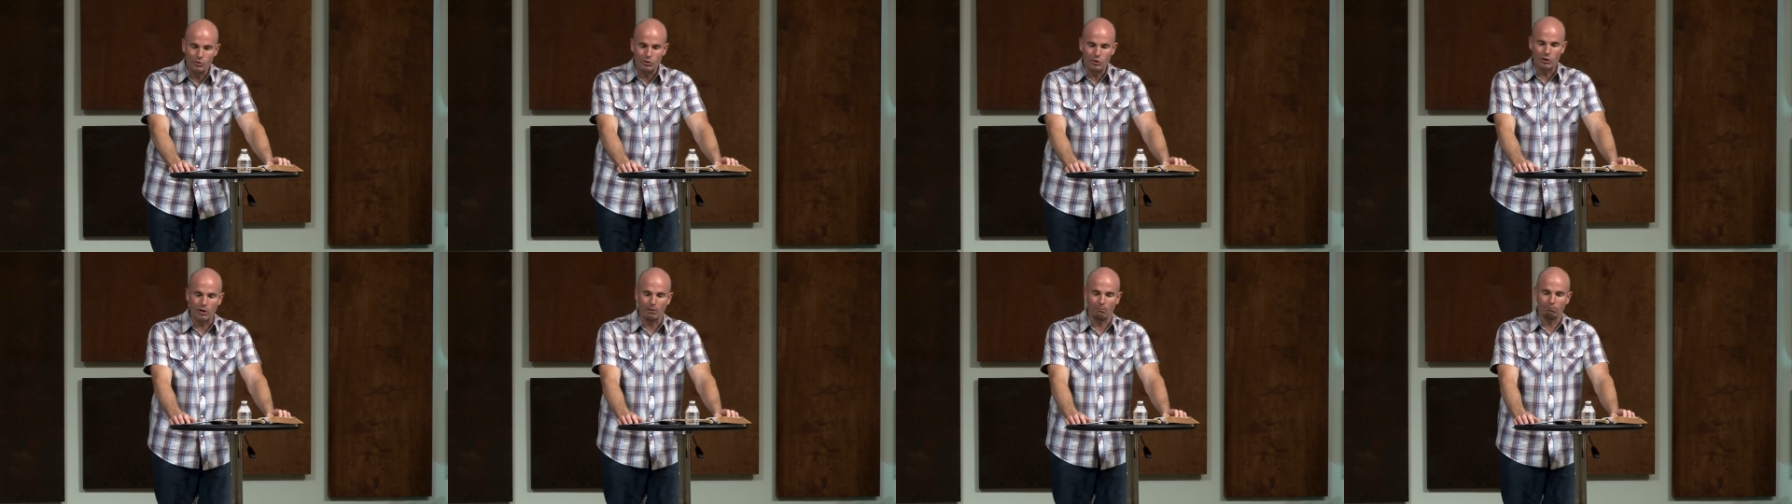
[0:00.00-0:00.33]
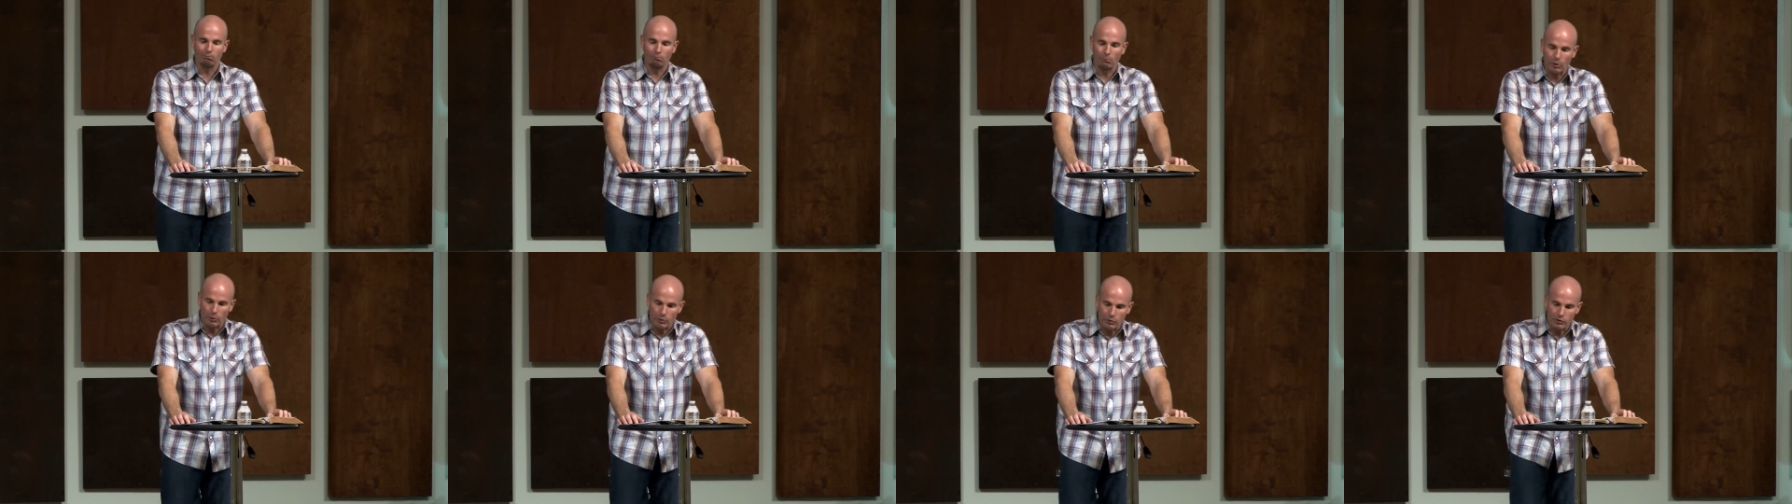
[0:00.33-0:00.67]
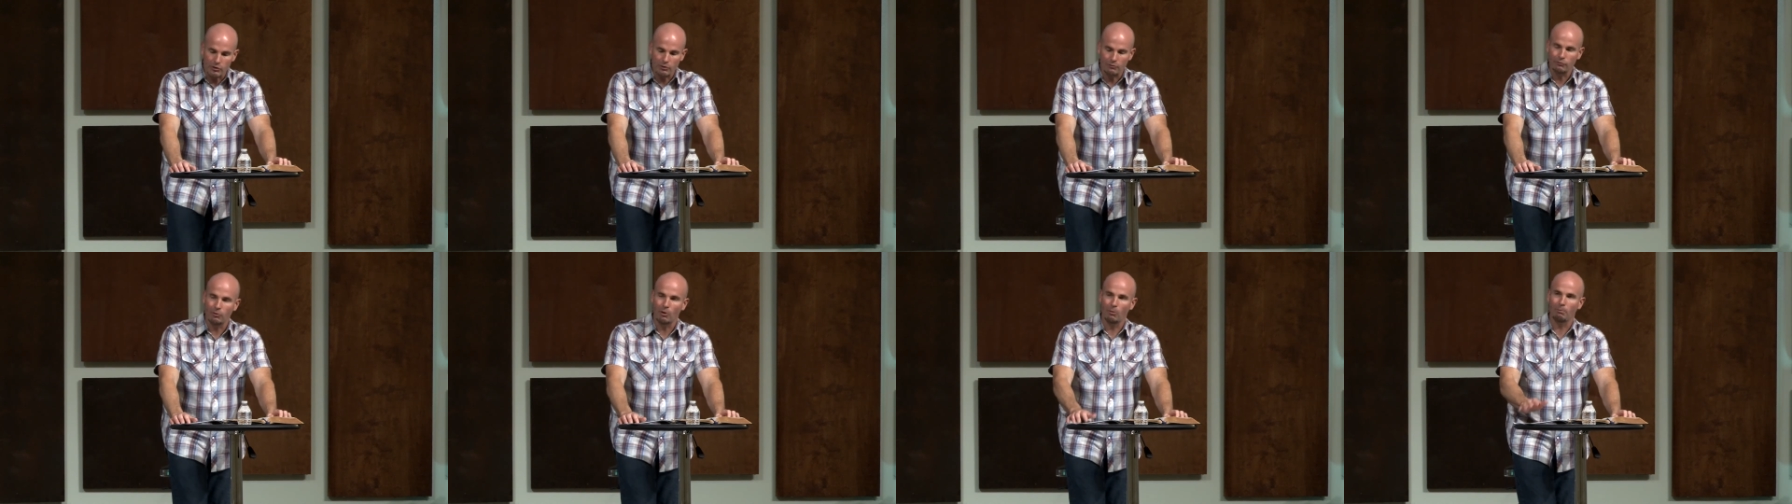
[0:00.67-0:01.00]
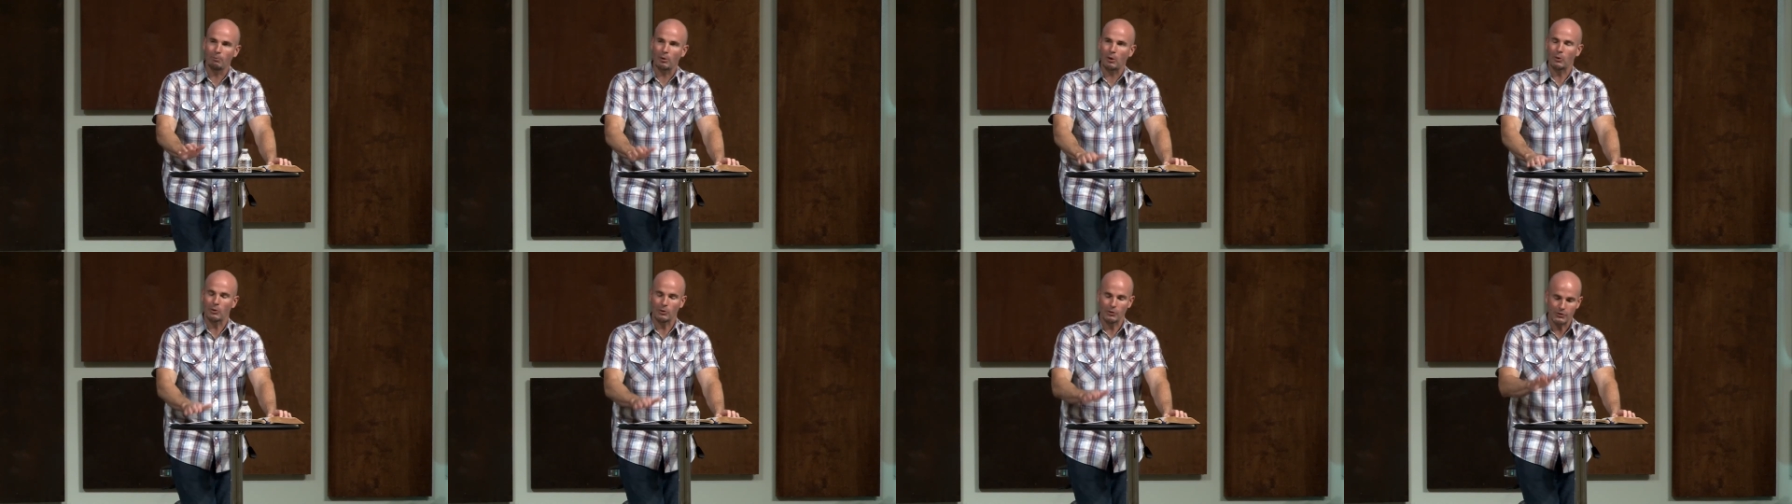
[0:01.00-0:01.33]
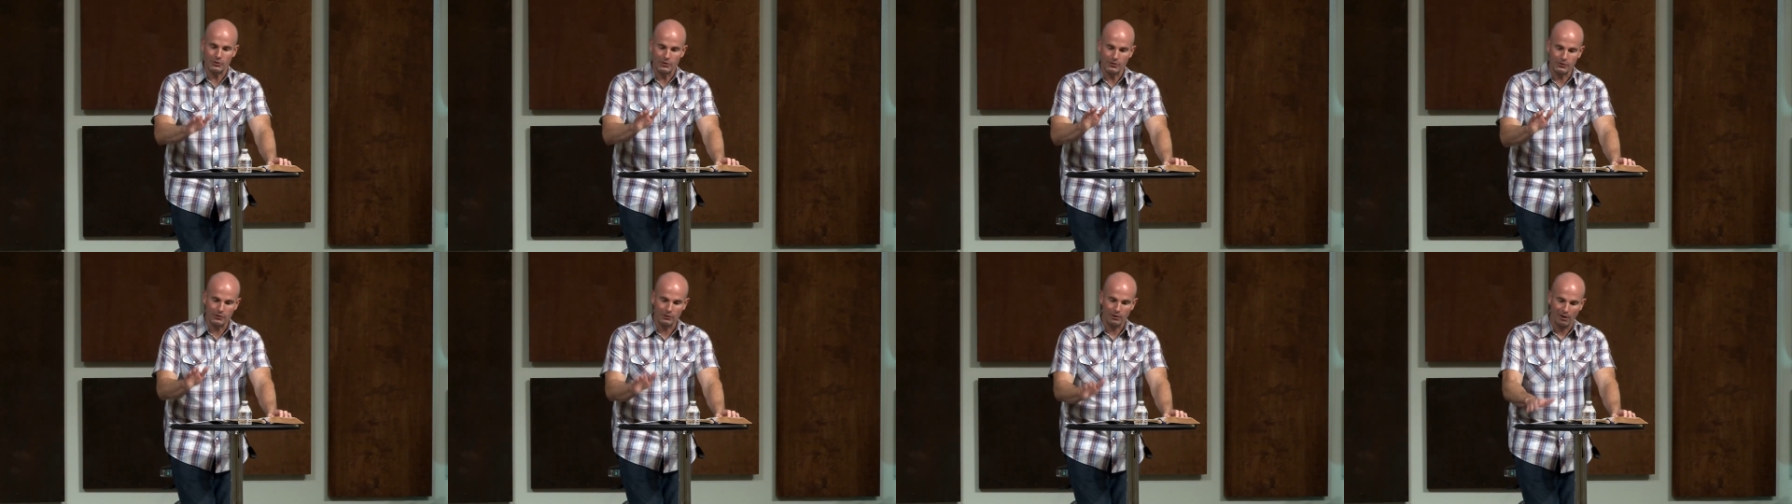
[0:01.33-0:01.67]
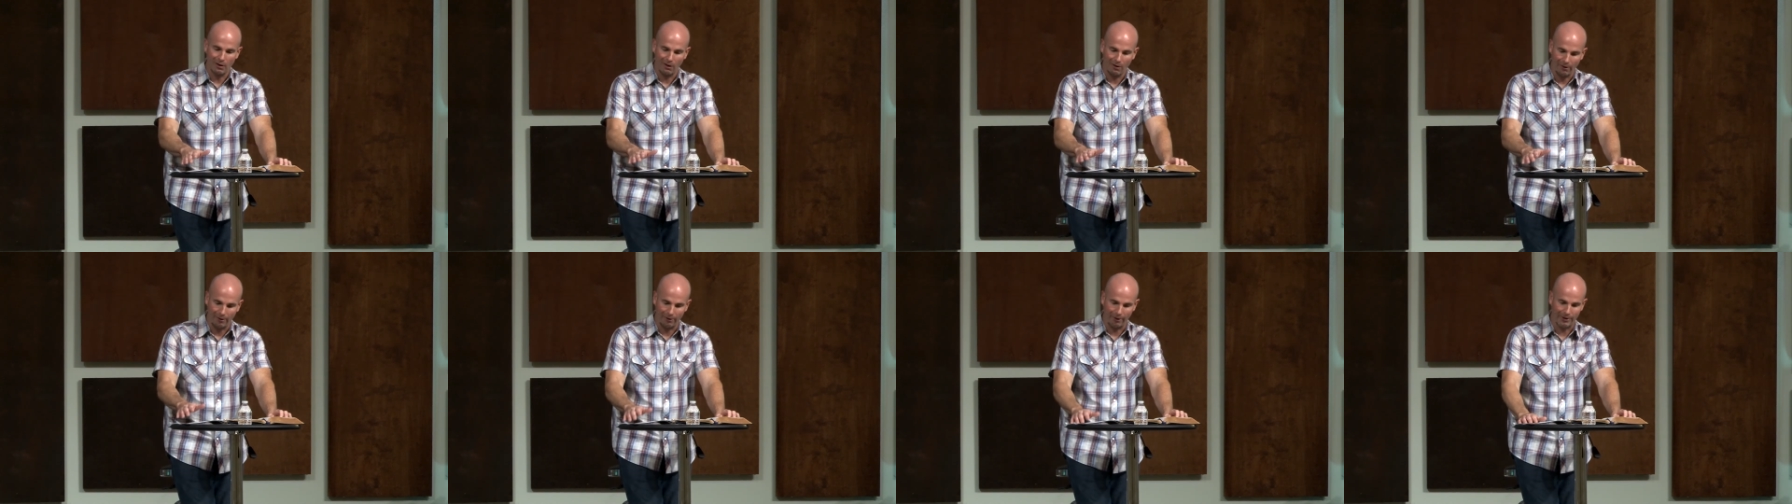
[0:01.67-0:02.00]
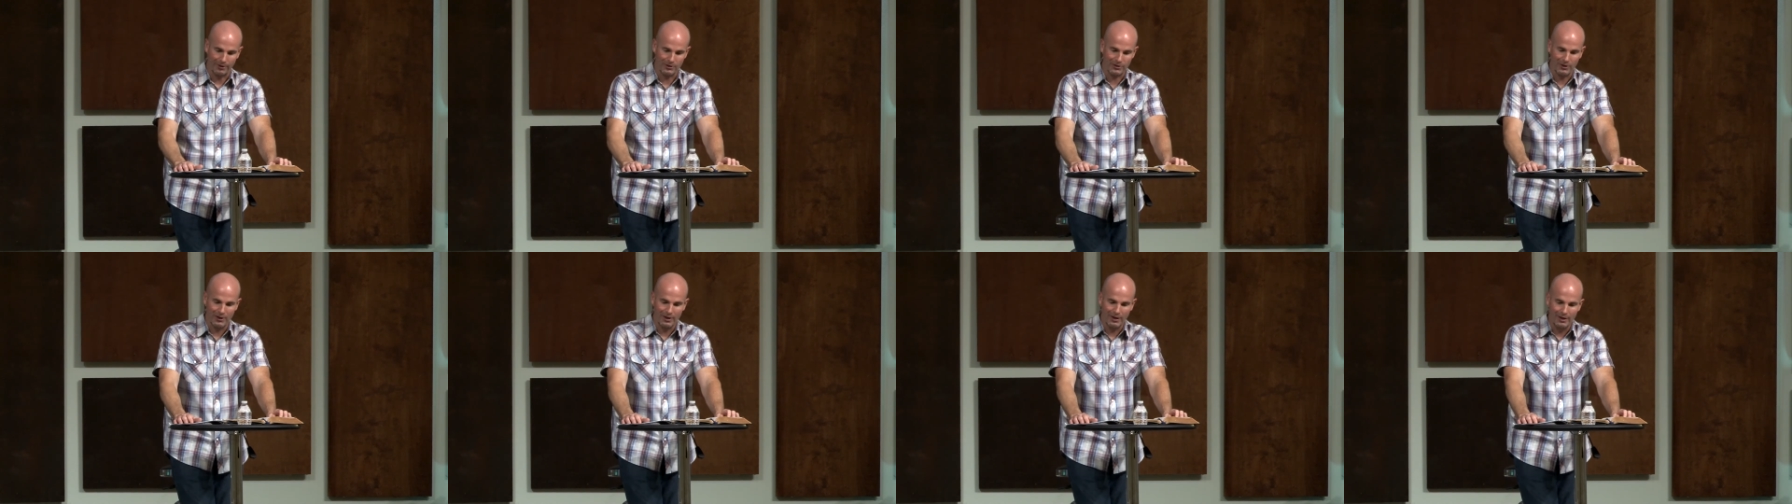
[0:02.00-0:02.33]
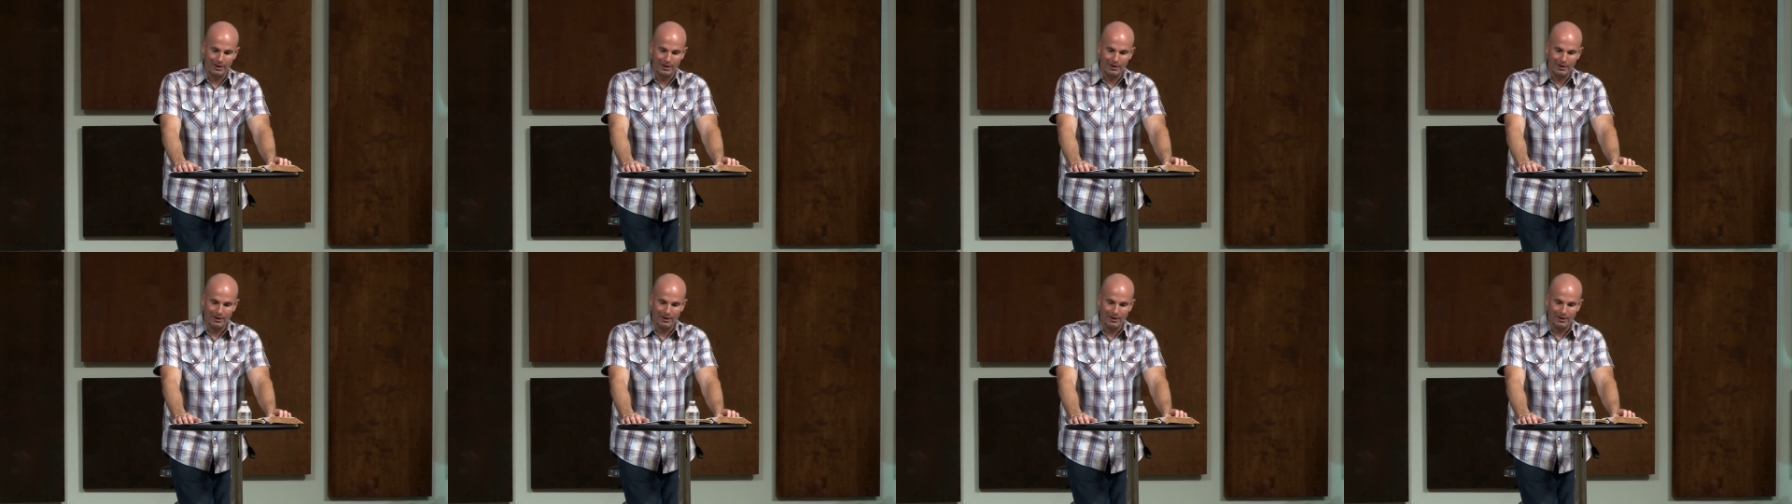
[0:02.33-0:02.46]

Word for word: to the merciful person's heart